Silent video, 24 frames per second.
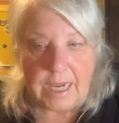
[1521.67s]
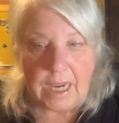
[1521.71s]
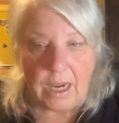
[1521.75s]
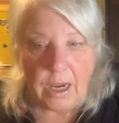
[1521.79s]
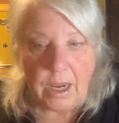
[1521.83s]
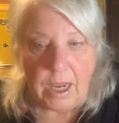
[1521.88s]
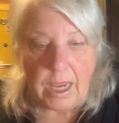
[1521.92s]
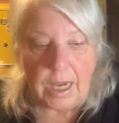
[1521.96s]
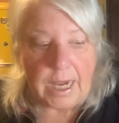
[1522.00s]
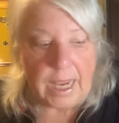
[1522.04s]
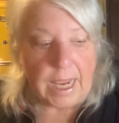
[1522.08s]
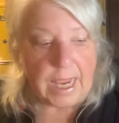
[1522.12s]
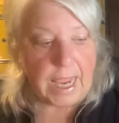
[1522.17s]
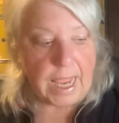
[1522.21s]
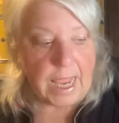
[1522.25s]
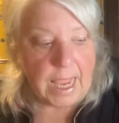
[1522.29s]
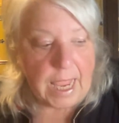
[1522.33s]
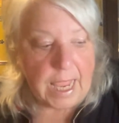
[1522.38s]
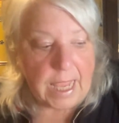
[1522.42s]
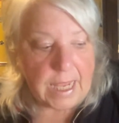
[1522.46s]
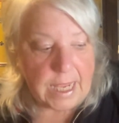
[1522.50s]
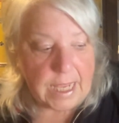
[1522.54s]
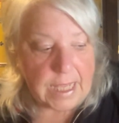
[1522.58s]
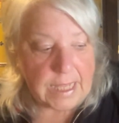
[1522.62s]
I
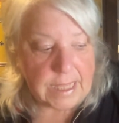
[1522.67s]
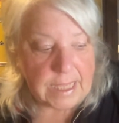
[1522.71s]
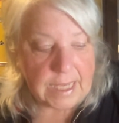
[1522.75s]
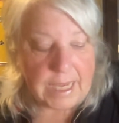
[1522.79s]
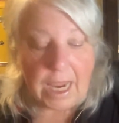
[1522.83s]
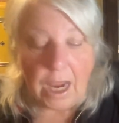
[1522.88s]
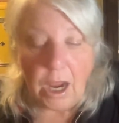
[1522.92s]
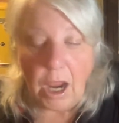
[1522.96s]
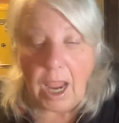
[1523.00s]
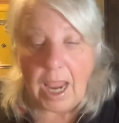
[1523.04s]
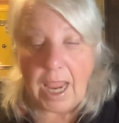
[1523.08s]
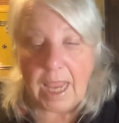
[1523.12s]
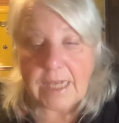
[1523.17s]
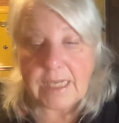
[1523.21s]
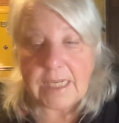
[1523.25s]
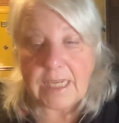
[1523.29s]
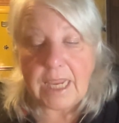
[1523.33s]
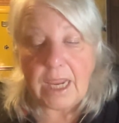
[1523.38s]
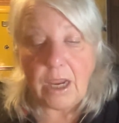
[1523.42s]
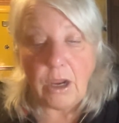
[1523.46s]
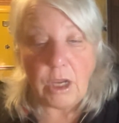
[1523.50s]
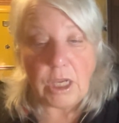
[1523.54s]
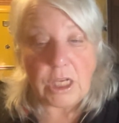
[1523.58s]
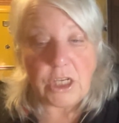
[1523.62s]
had
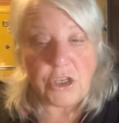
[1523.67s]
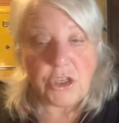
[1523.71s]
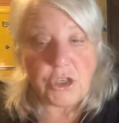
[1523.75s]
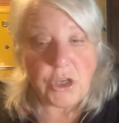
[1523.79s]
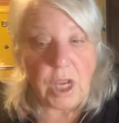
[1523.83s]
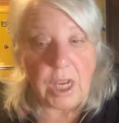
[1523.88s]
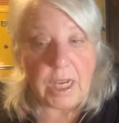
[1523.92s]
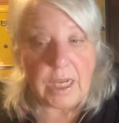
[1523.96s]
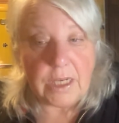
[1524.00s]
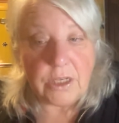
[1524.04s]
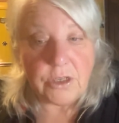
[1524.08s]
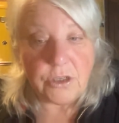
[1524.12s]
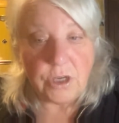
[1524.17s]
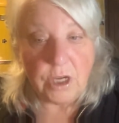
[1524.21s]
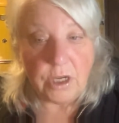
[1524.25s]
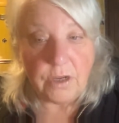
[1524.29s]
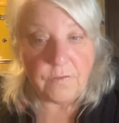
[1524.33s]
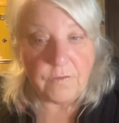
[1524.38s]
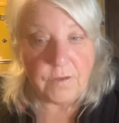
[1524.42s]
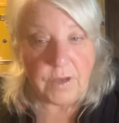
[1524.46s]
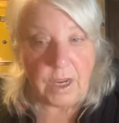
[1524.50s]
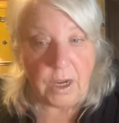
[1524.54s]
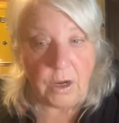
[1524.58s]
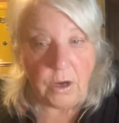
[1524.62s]
to carry a giant
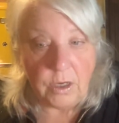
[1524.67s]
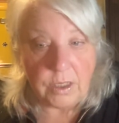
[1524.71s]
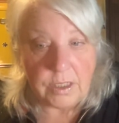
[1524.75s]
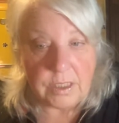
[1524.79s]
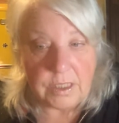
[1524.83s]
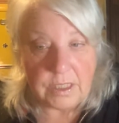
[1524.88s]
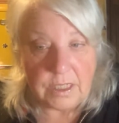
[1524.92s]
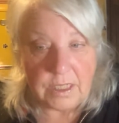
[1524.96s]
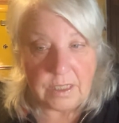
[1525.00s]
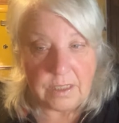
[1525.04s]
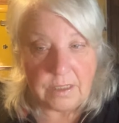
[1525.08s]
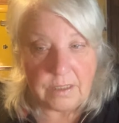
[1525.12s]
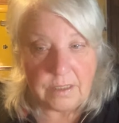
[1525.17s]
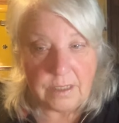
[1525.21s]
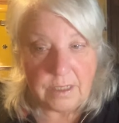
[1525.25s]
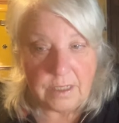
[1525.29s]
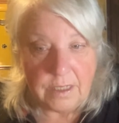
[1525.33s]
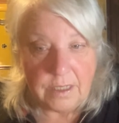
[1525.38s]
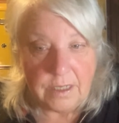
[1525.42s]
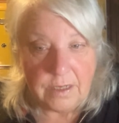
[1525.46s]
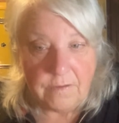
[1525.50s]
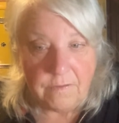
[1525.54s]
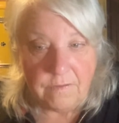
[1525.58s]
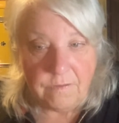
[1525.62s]
jug of kerosene
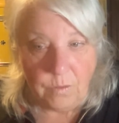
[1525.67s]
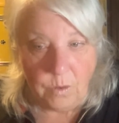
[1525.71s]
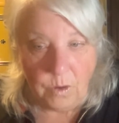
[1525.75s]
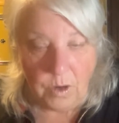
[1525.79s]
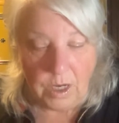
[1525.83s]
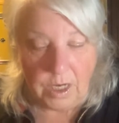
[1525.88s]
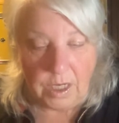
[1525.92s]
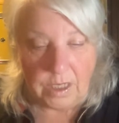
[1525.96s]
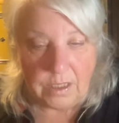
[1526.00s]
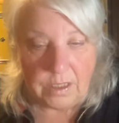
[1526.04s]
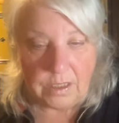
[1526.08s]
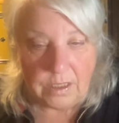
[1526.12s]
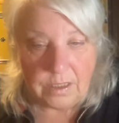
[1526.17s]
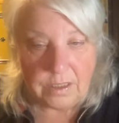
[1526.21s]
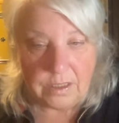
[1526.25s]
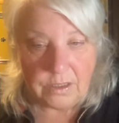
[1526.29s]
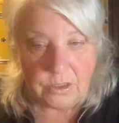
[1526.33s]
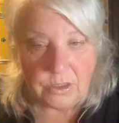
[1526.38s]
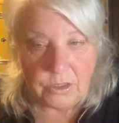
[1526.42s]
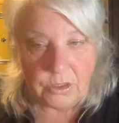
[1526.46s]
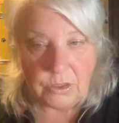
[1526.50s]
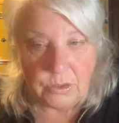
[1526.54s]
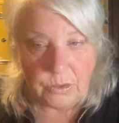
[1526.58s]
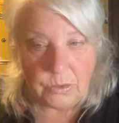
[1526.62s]
for it
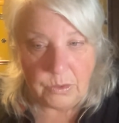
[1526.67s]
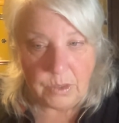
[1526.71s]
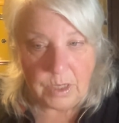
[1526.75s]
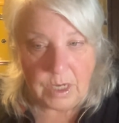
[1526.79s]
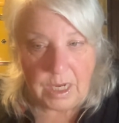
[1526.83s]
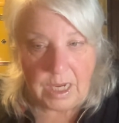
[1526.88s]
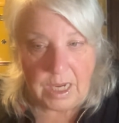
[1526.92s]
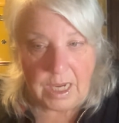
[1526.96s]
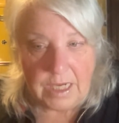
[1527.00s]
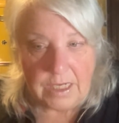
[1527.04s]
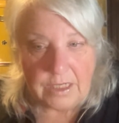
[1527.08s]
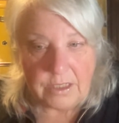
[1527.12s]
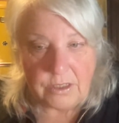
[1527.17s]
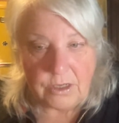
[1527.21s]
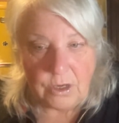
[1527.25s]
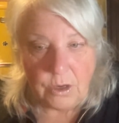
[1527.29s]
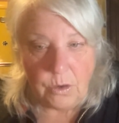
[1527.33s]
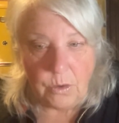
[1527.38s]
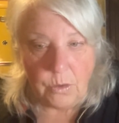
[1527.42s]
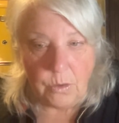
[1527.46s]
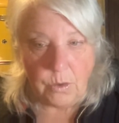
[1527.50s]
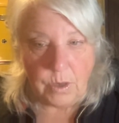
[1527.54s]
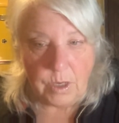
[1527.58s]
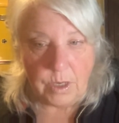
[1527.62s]
too.
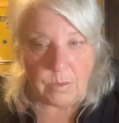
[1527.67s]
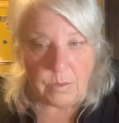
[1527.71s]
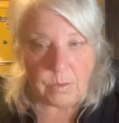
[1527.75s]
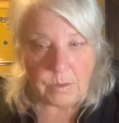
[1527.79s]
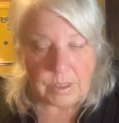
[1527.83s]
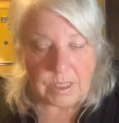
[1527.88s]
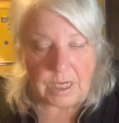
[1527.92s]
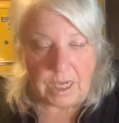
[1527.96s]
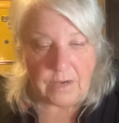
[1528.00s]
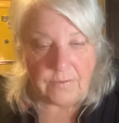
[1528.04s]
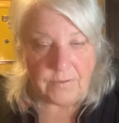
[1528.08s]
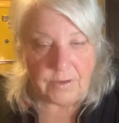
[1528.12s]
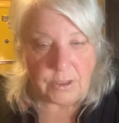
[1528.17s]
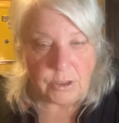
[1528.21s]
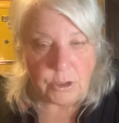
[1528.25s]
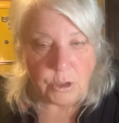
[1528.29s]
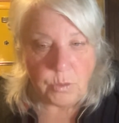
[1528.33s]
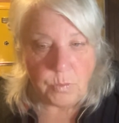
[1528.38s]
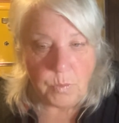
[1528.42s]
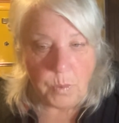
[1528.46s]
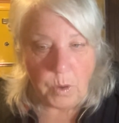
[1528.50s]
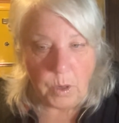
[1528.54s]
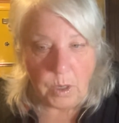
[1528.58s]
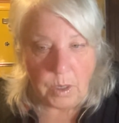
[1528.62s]
So it was kind of a
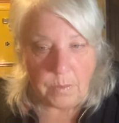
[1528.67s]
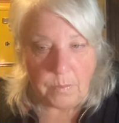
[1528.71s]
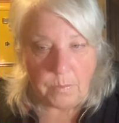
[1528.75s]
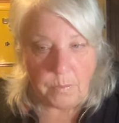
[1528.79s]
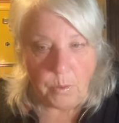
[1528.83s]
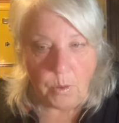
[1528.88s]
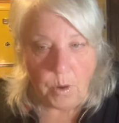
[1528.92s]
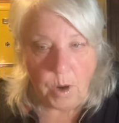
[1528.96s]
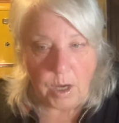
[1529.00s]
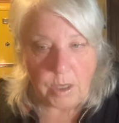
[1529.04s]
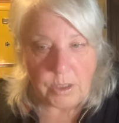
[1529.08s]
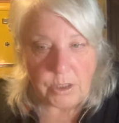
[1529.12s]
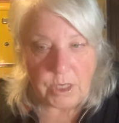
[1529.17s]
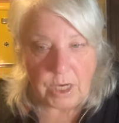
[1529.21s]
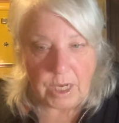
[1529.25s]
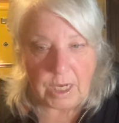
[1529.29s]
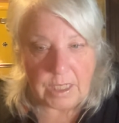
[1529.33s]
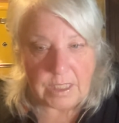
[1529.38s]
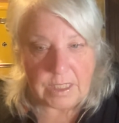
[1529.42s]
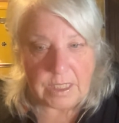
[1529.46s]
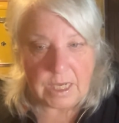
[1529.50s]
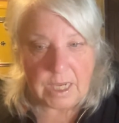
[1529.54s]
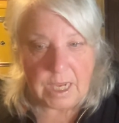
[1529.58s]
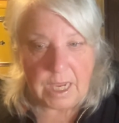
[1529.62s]
two-part
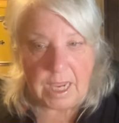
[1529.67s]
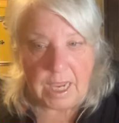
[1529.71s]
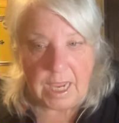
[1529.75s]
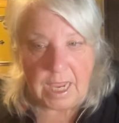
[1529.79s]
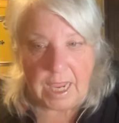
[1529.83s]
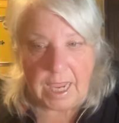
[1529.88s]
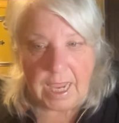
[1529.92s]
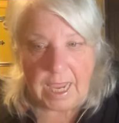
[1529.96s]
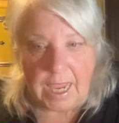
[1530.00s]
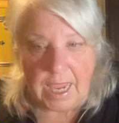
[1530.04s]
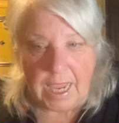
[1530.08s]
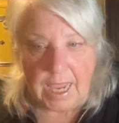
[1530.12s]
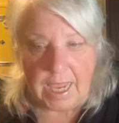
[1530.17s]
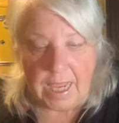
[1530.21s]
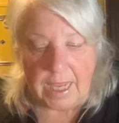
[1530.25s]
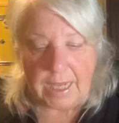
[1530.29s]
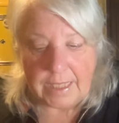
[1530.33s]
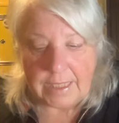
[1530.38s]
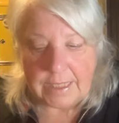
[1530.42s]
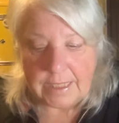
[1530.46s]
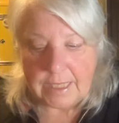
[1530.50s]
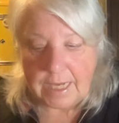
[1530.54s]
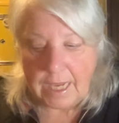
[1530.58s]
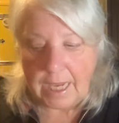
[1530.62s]
project.
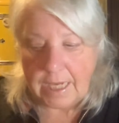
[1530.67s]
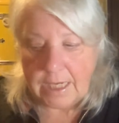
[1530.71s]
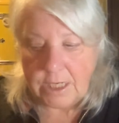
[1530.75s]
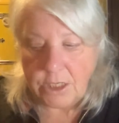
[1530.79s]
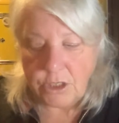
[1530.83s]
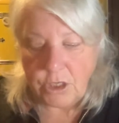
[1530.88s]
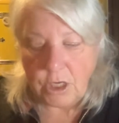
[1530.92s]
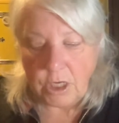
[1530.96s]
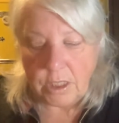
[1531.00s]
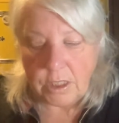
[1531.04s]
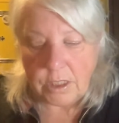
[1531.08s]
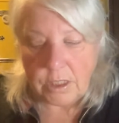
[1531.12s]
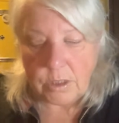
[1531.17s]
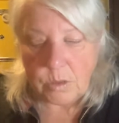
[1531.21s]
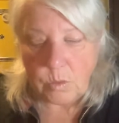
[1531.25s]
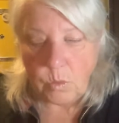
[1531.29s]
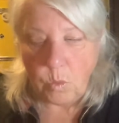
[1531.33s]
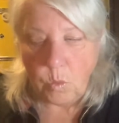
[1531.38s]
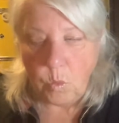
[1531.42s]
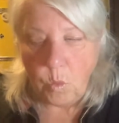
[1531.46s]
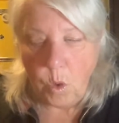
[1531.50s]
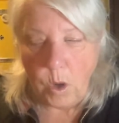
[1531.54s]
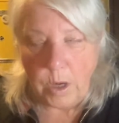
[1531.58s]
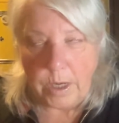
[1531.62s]
And I just
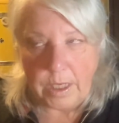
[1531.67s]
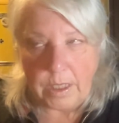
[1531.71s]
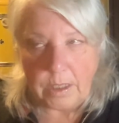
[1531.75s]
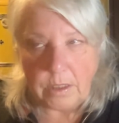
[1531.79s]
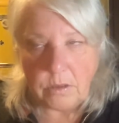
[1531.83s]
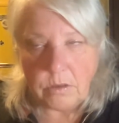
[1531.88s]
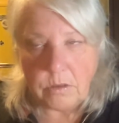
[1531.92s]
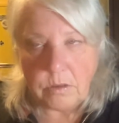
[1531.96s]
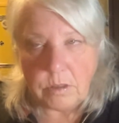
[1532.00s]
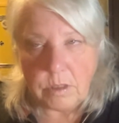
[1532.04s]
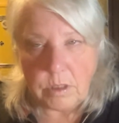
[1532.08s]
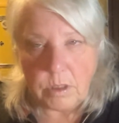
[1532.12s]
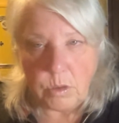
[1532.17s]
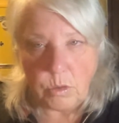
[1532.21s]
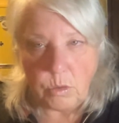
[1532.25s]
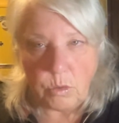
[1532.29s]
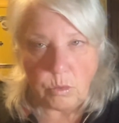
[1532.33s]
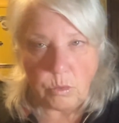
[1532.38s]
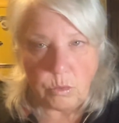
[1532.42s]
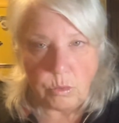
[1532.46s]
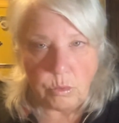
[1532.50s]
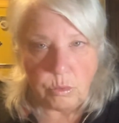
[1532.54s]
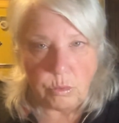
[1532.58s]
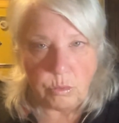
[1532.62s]
wanted
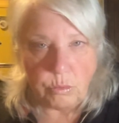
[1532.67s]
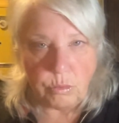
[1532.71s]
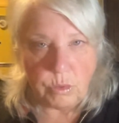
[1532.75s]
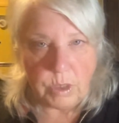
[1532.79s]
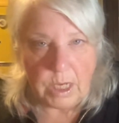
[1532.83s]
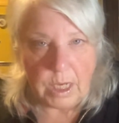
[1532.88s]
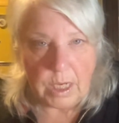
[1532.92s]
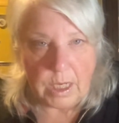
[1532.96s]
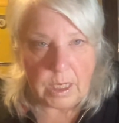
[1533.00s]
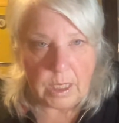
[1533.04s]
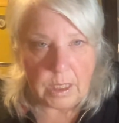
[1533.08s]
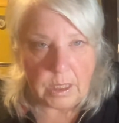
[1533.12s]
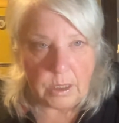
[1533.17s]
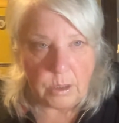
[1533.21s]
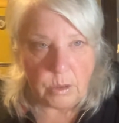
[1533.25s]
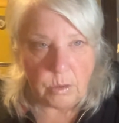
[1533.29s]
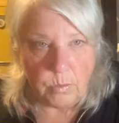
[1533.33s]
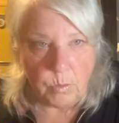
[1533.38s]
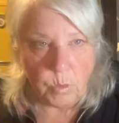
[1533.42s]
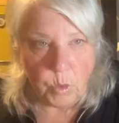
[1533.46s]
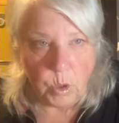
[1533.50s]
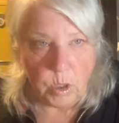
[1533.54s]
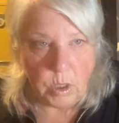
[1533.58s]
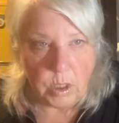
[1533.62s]
to get a little
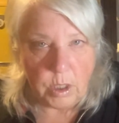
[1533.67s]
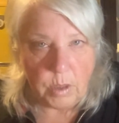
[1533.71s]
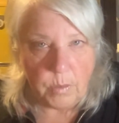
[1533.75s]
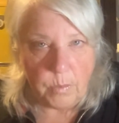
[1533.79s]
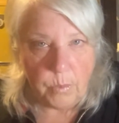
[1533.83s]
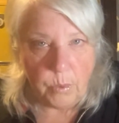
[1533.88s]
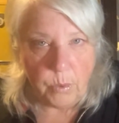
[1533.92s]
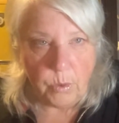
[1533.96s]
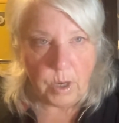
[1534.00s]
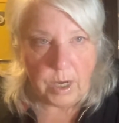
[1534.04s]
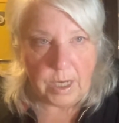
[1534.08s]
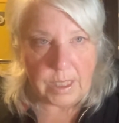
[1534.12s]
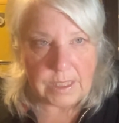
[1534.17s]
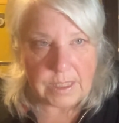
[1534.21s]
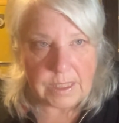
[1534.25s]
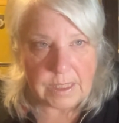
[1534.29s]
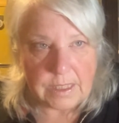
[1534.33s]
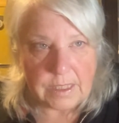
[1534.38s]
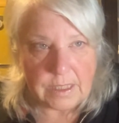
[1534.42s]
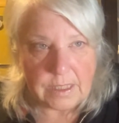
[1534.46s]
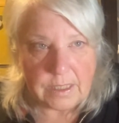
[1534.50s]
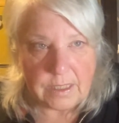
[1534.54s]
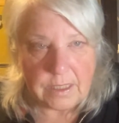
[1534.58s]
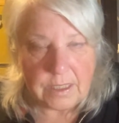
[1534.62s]
more
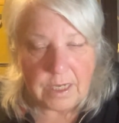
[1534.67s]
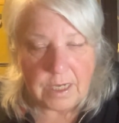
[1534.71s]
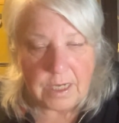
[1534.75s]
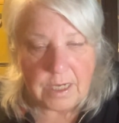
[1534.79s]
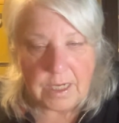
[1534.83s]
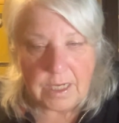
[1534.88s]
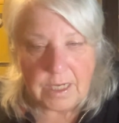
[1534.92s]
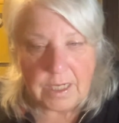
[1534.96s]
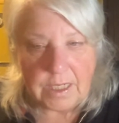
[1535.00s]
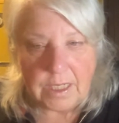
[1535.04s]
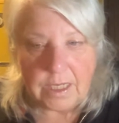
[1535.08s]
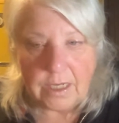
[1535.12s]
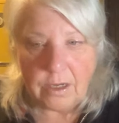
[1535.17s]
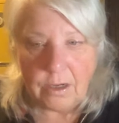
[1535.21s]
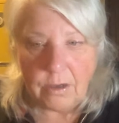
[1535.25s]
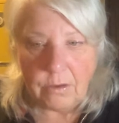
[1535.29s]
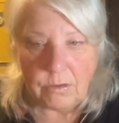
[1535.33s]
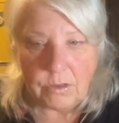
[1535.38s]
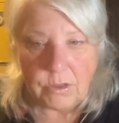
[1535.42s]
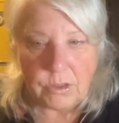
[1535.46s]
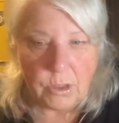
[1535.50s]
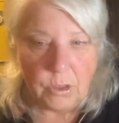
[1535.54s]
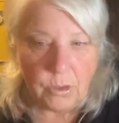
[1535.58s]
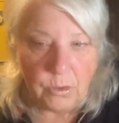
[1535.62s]
compressed. And, you
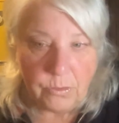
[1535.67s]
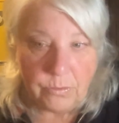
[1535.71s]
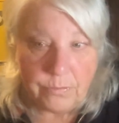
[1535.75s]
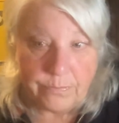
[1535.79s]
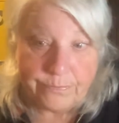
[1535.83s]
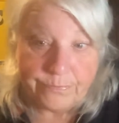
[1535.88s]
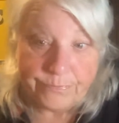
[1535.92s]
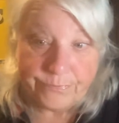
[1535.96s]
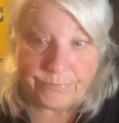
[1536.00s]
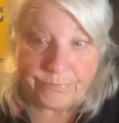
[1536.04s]
know, so